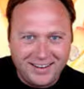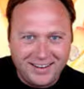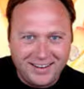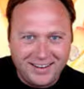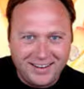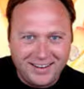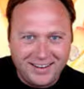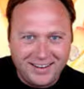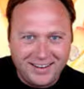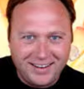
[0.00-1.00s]

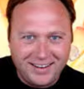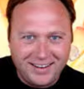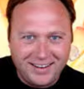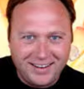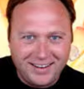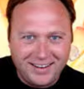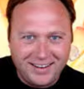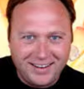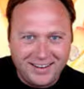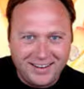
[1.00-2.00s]

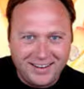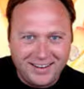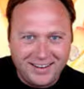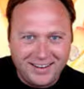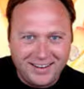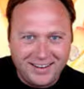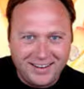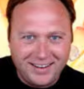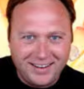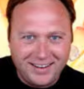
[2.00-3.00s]

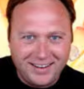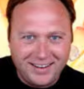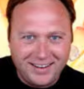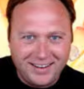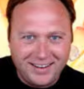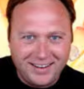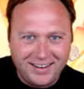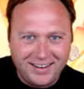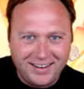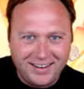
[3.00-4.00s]

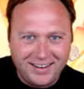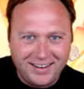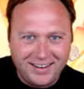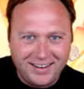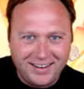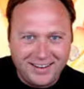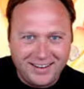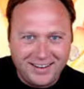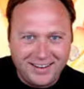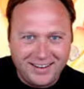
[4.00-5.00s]

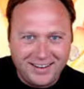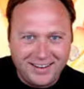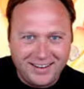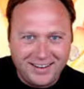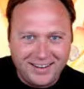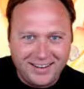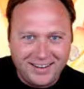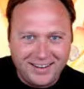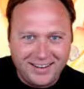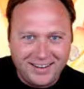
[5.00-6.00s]

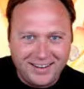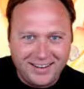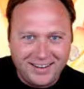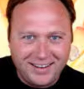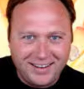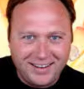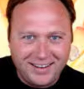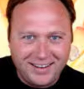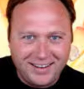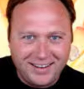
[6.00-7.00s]
(no lip movement)